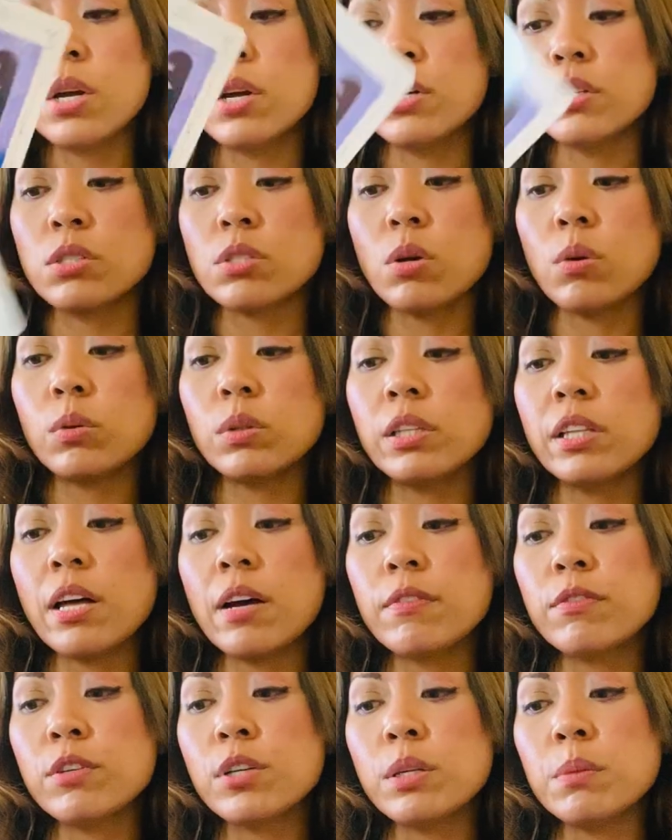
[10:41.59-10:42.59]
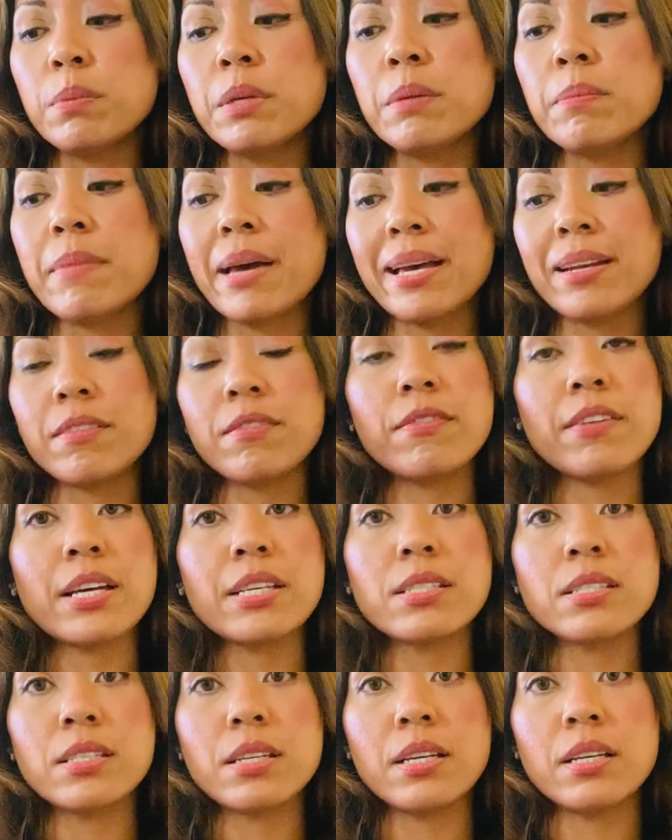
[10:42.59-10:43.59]
So love could be
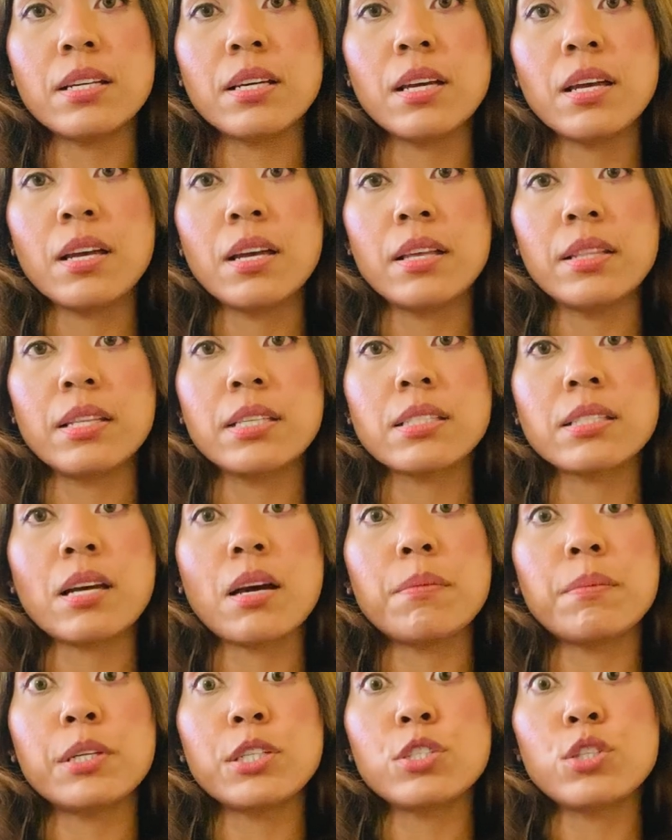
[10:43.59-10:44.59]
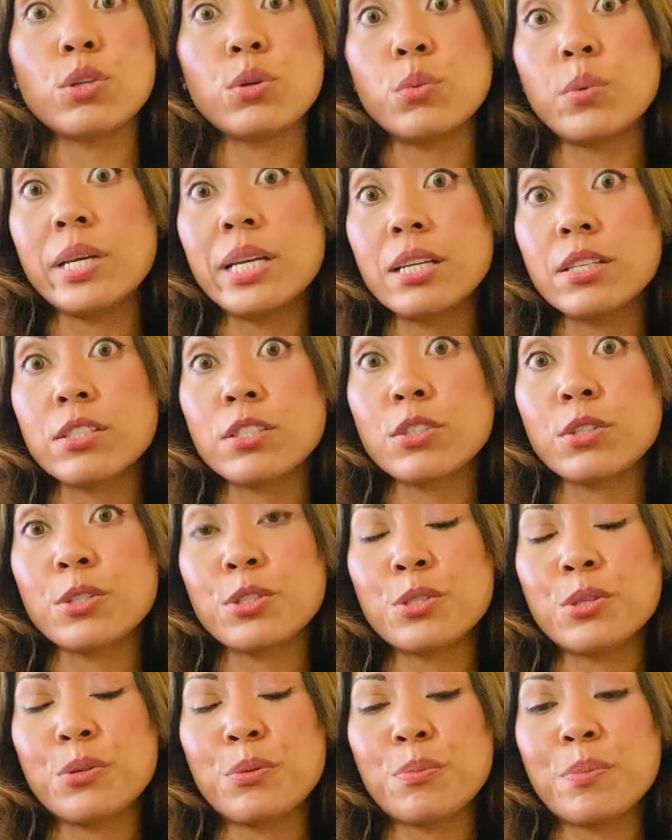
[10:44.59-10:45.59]
manifested this coming 2 weeks or
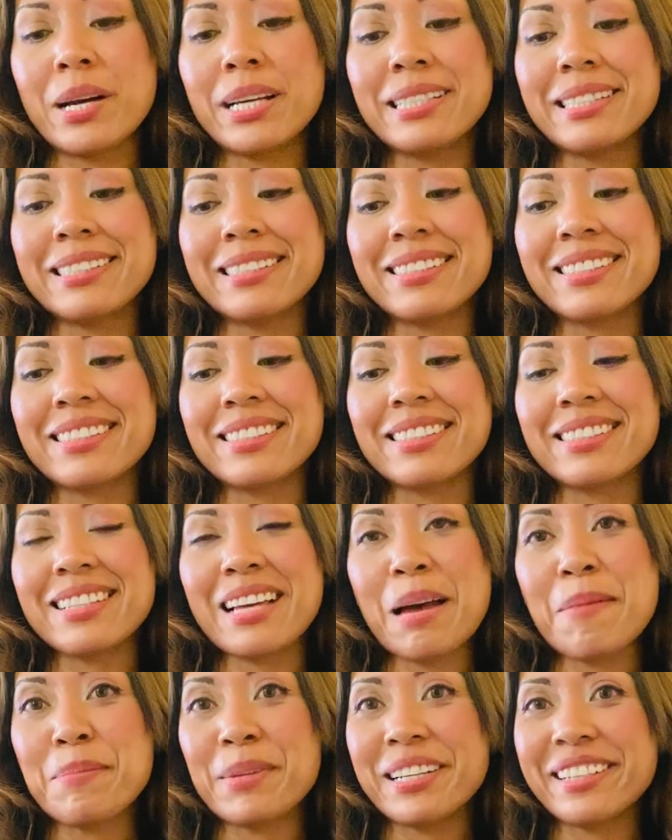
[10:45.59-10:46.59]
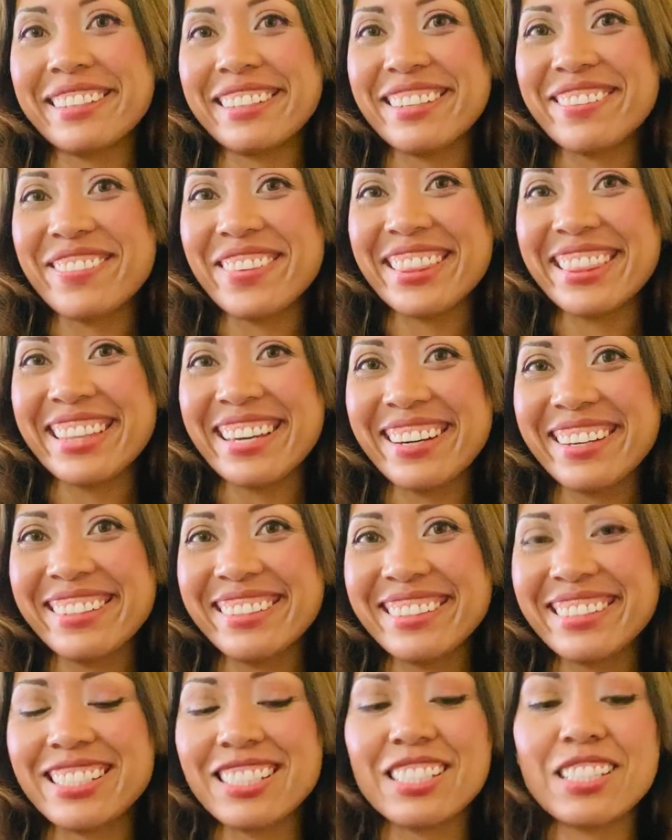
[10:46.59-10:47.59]
2 months. I'm gonna leave it there
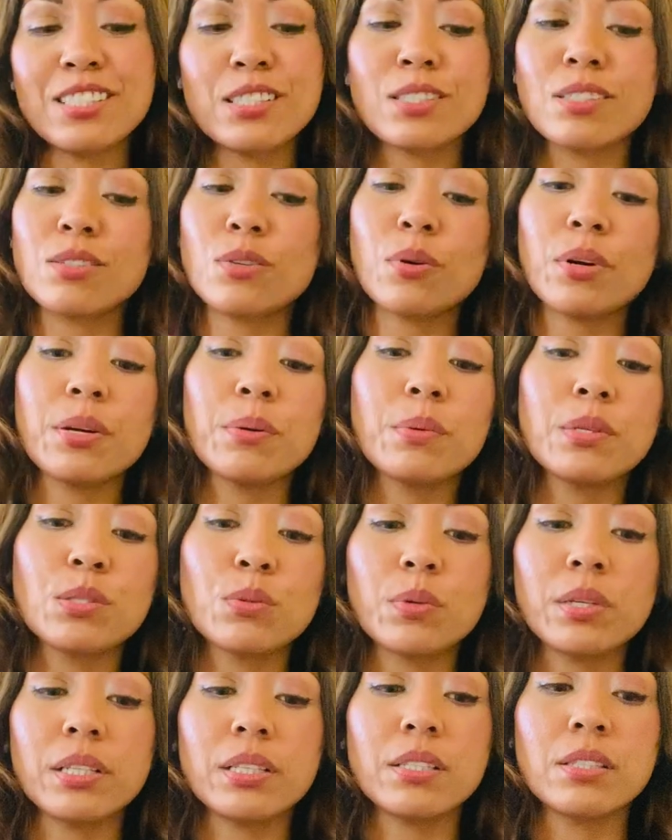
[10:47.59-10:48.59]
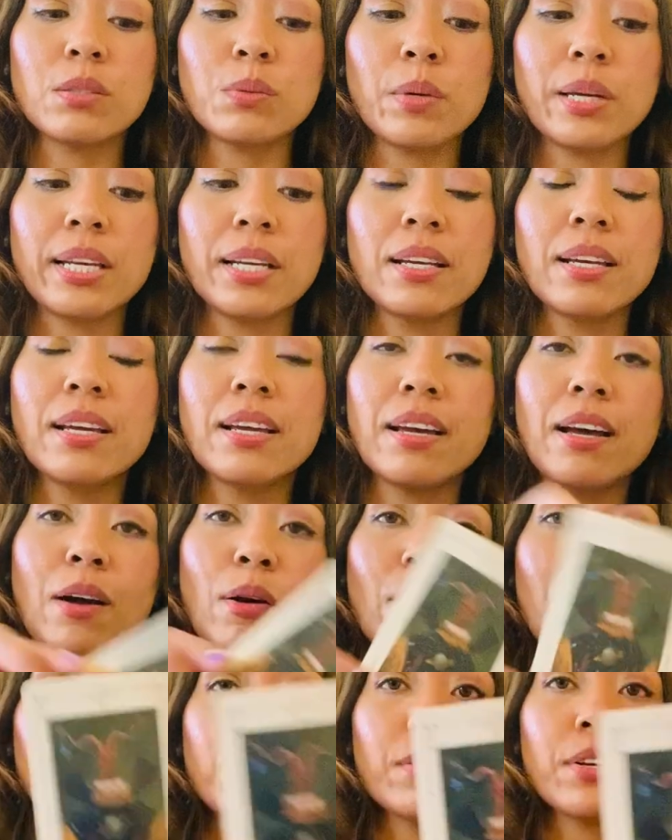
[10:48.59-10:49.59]
because this story was really sweet.
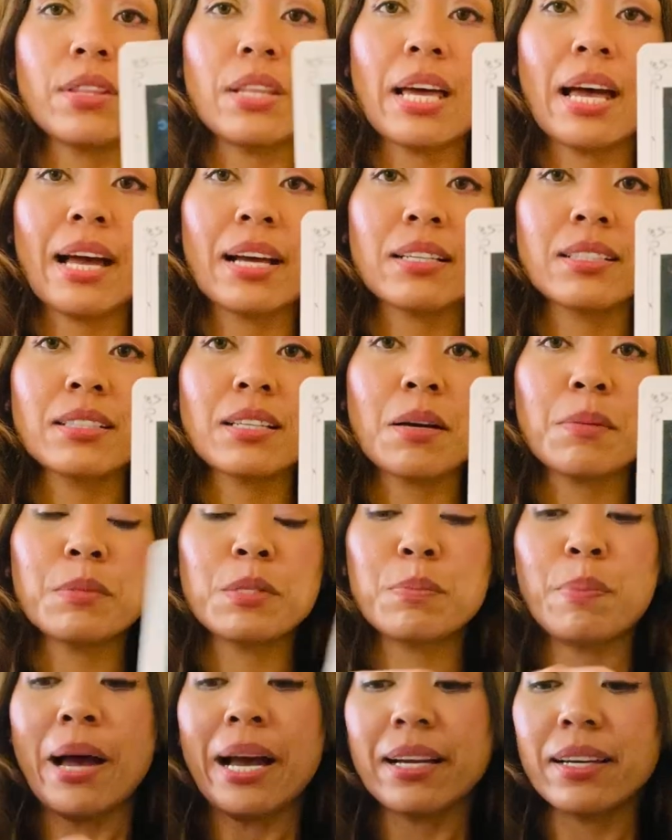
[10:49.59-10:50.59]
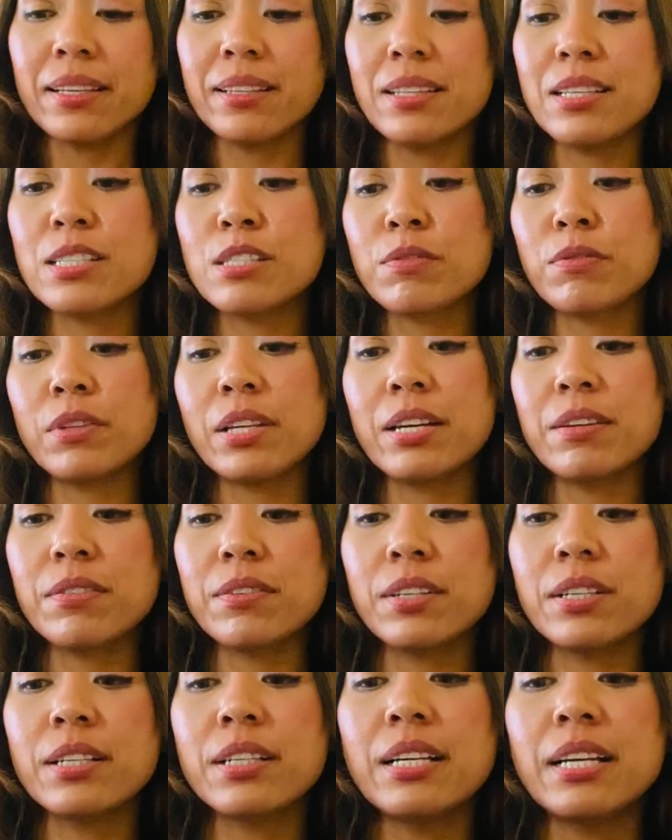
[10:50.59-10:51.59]
However, the ex comes back in this
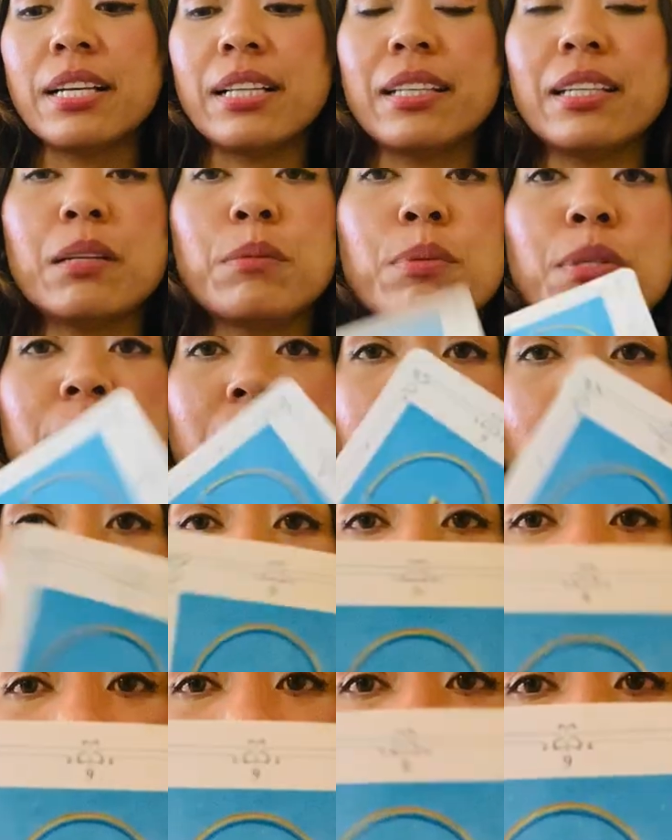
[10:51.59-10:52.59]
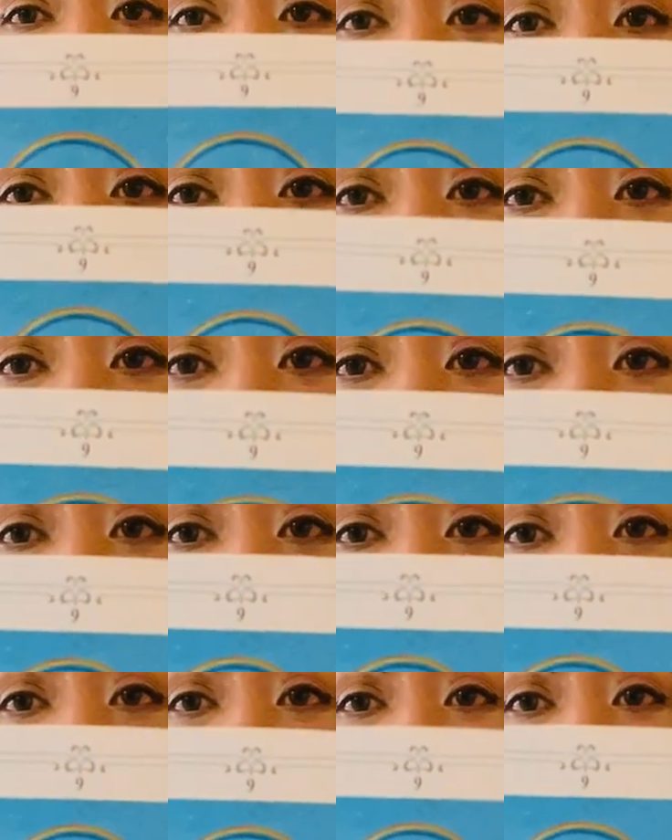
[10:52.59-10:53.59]
flavor. Libra's coming in this
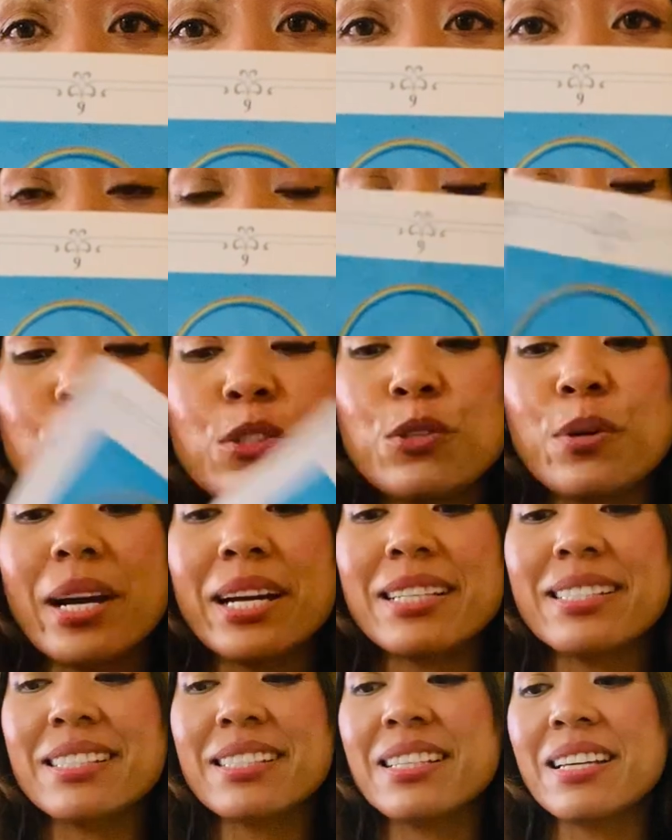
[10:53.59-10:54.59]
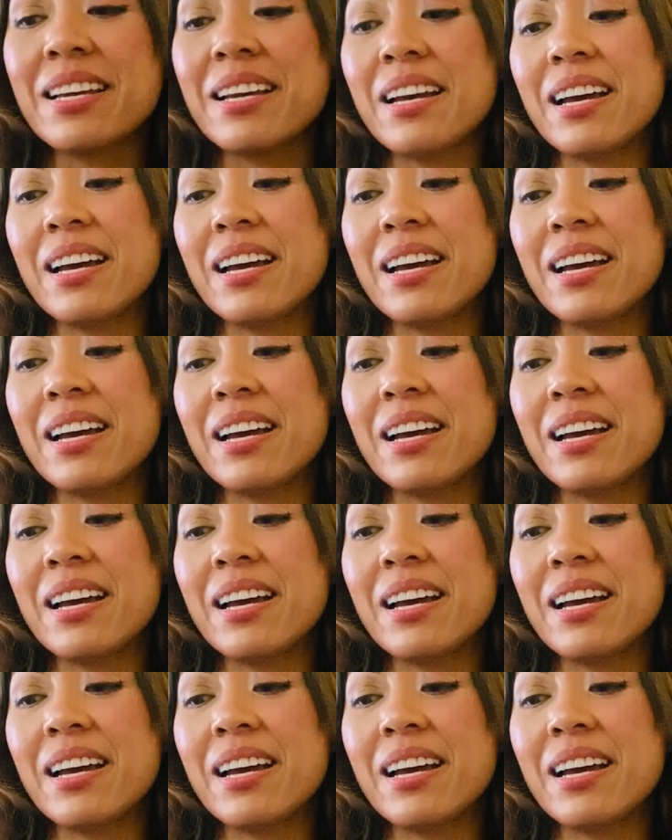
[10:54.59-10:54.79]
yellow marigold dress.